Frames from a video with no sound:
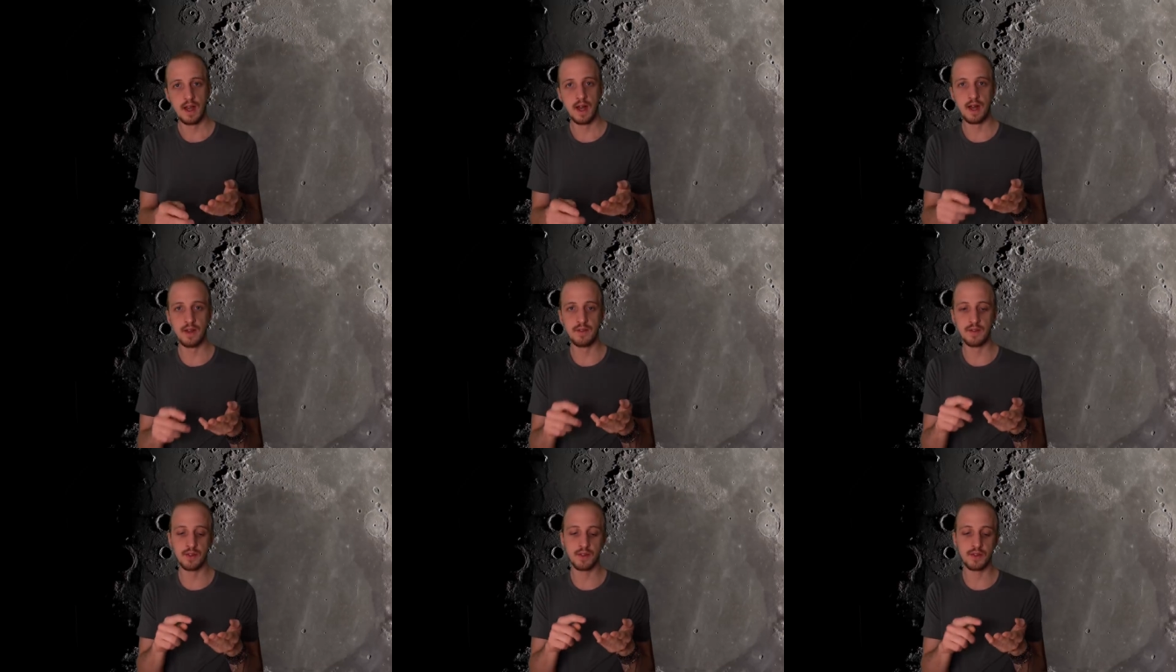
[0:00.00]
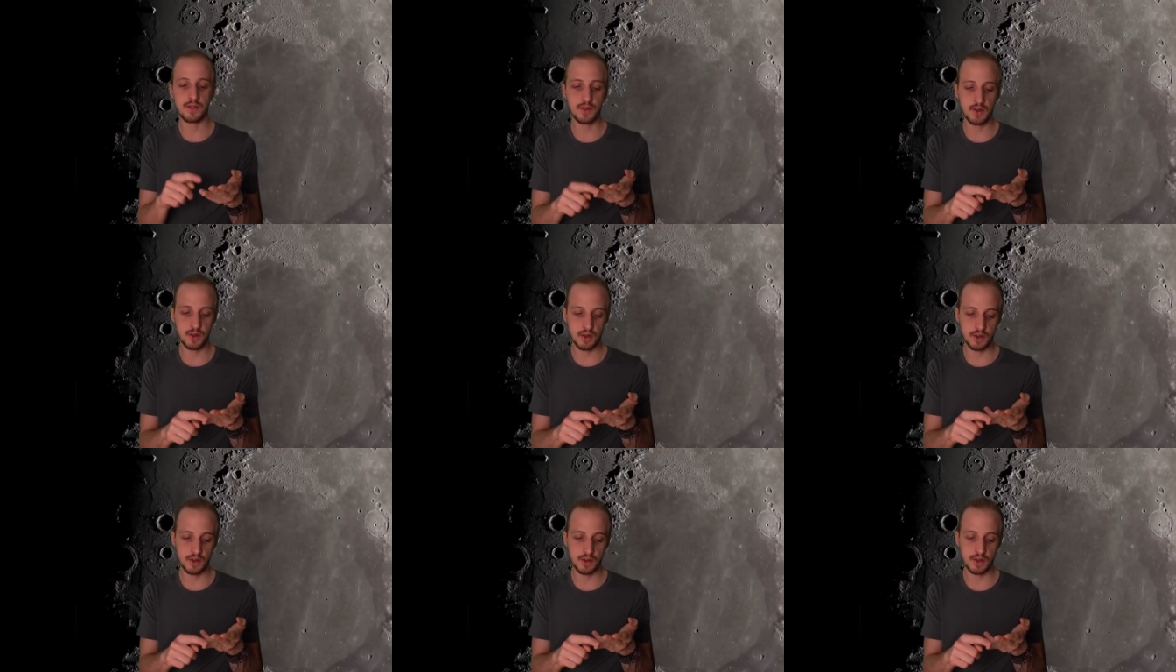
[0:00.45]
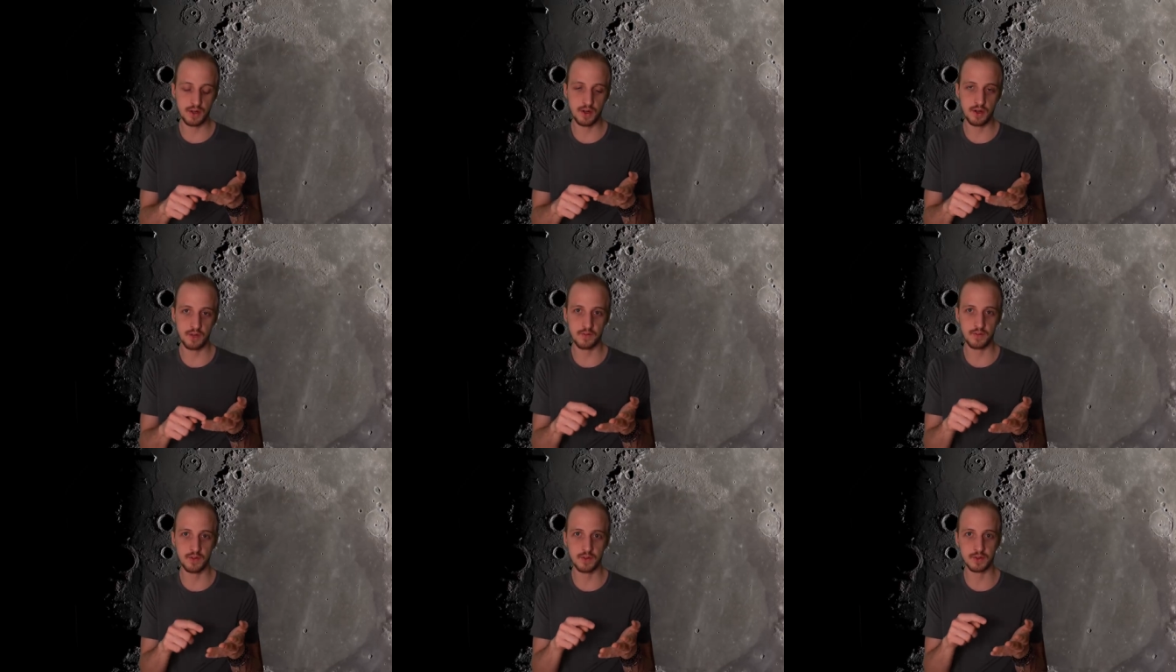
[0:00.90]
and the third
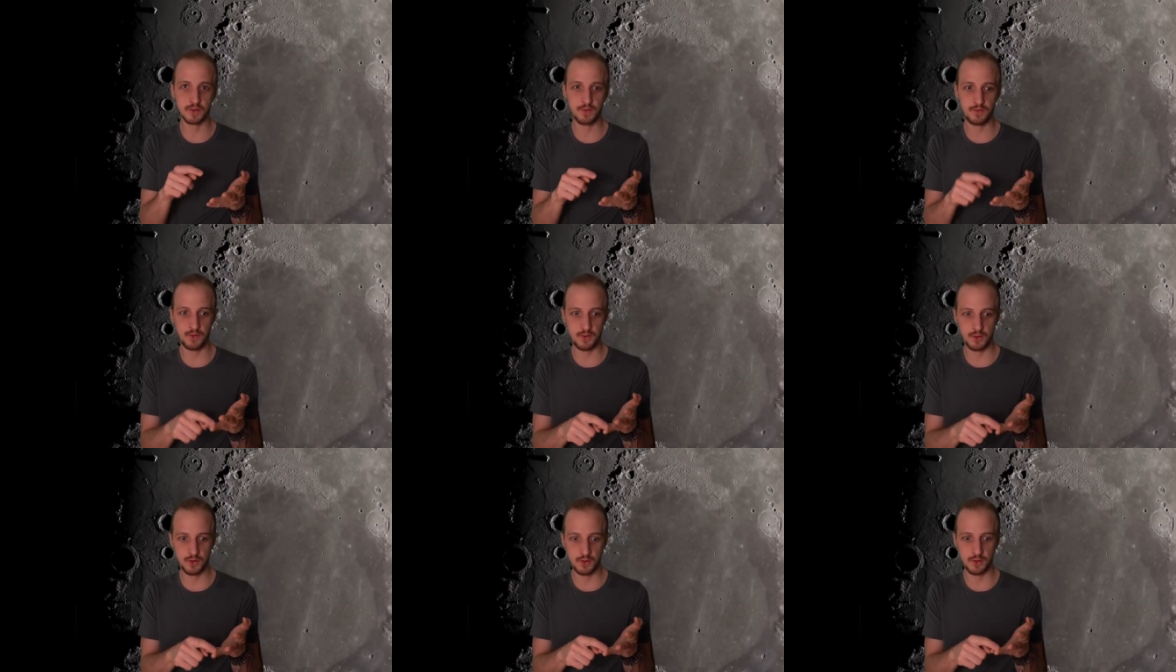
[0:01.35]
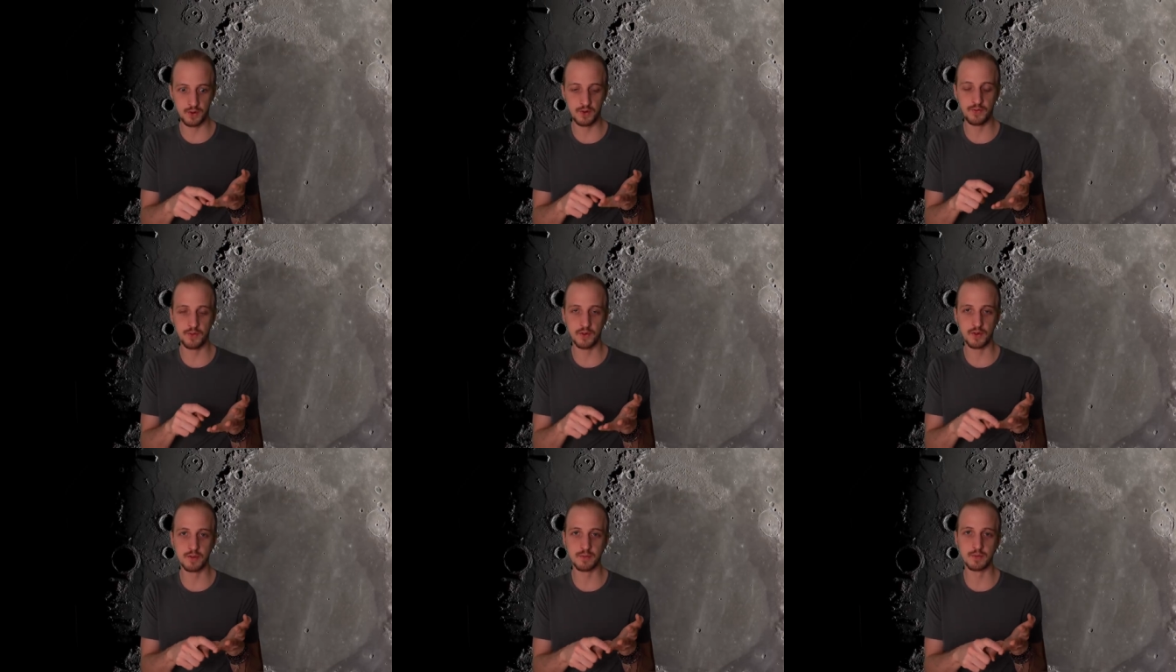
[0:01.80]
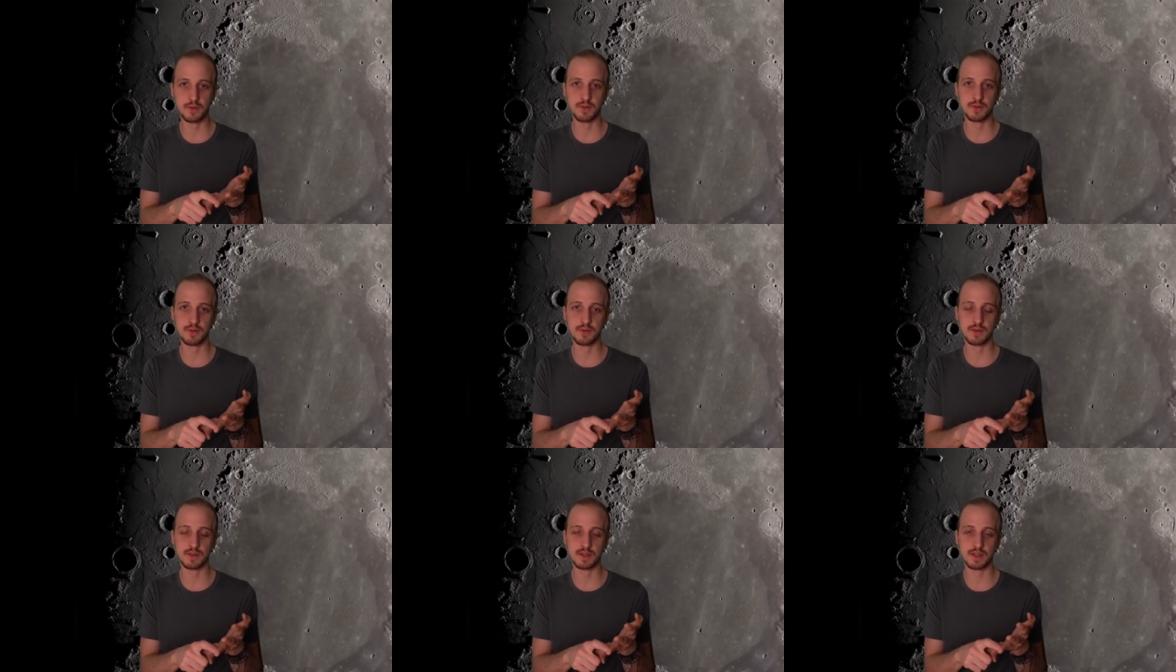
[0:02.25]
of those 4 full
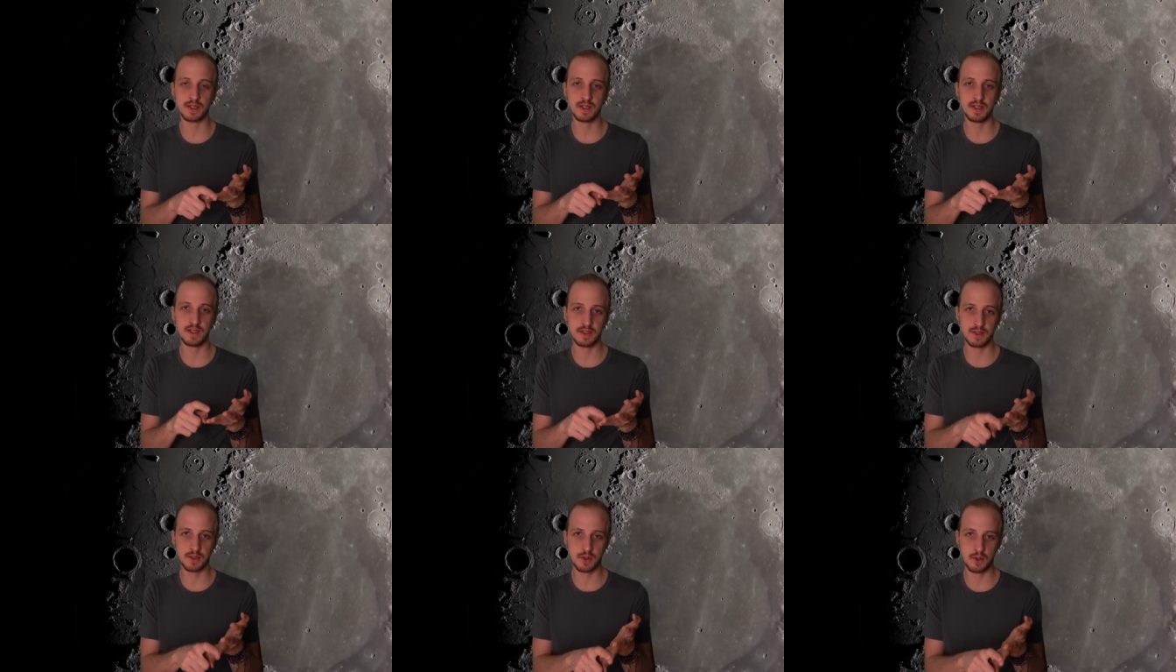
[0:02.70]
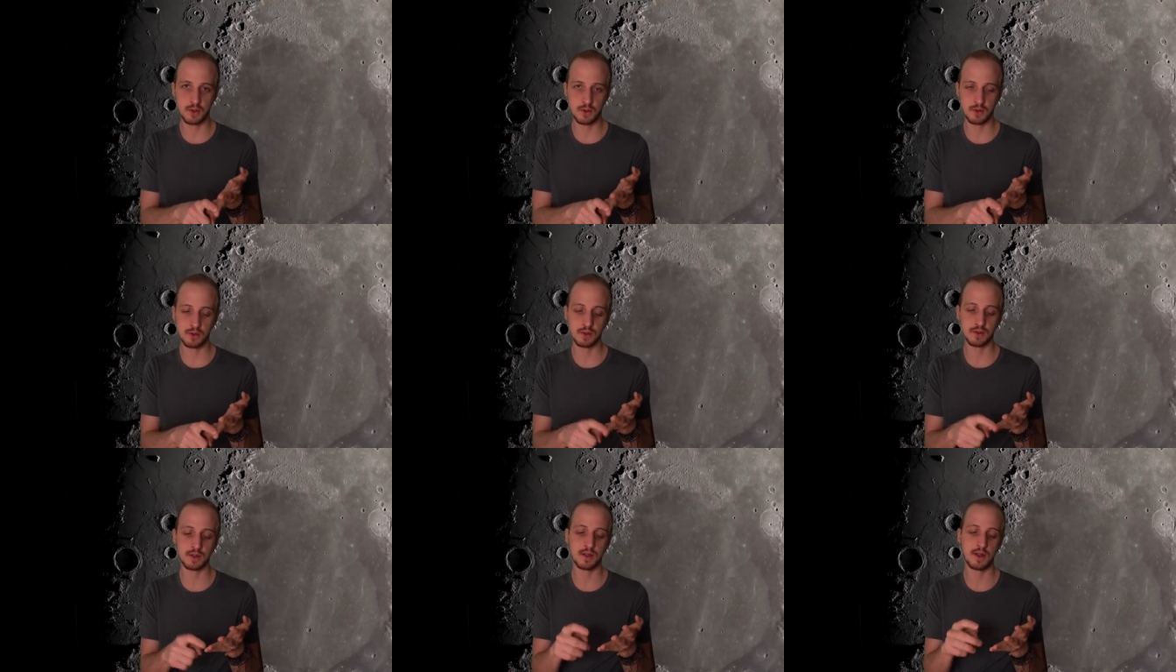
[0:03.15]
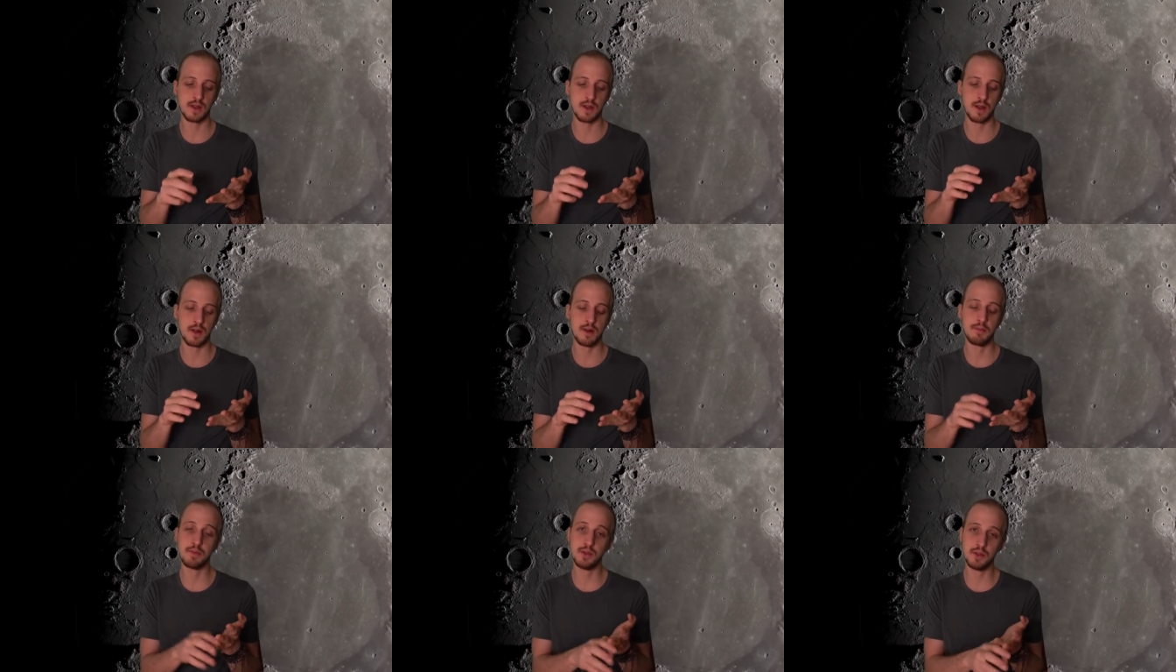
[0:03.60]
moons is called
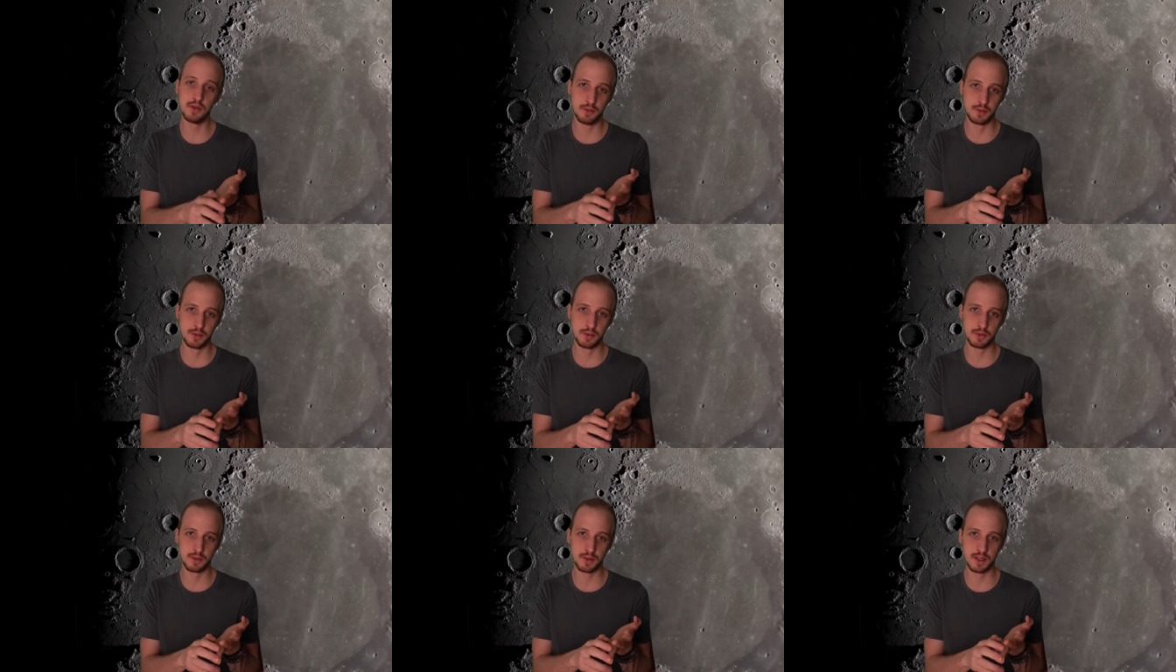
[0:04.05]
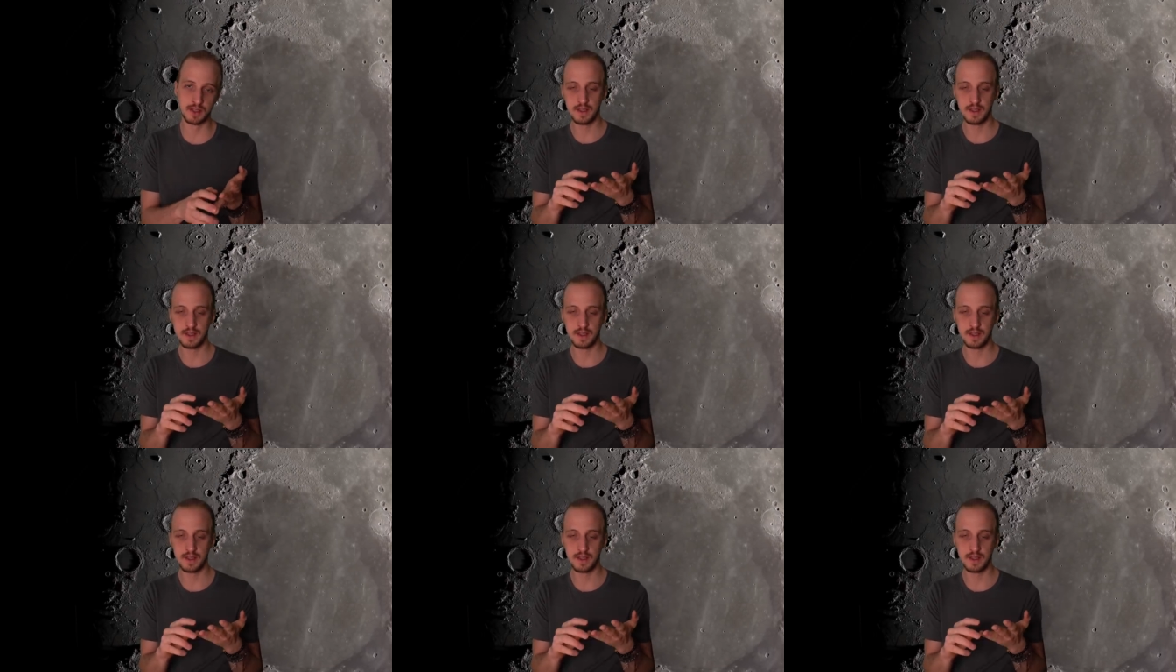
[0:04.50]
a blue moon.